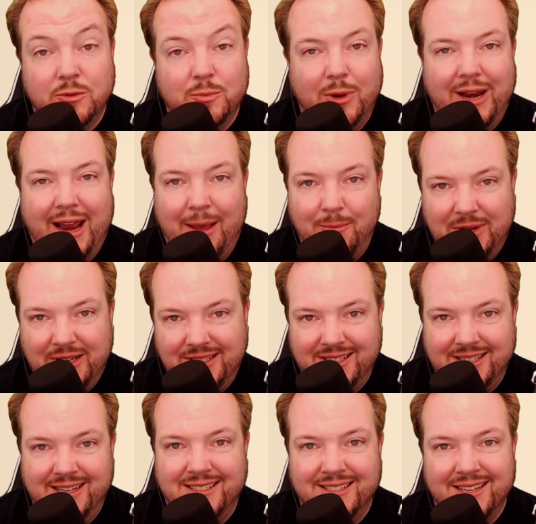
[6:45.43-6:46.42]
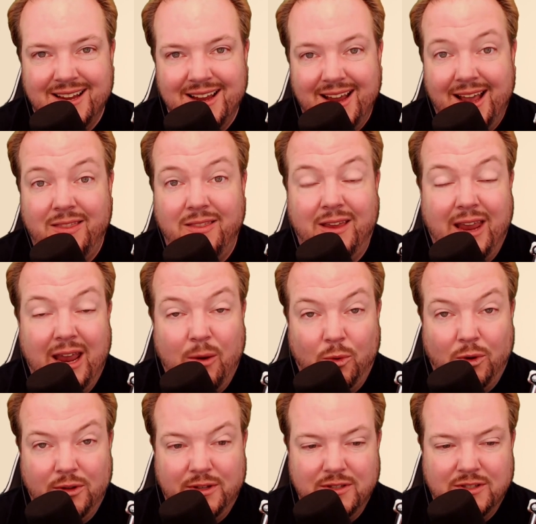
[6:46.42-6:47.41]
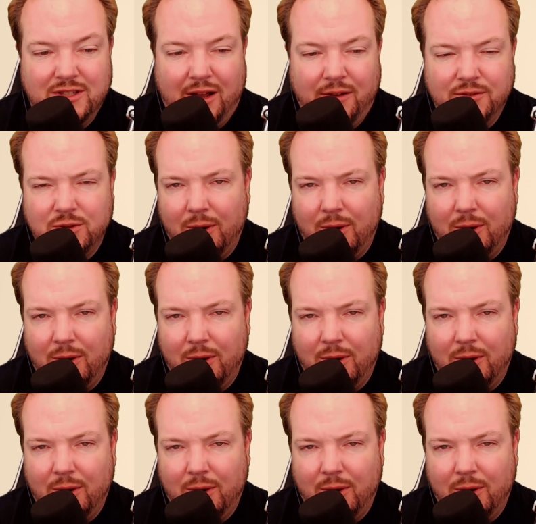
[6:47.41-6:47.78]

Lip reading: but NPCs and the game world itself.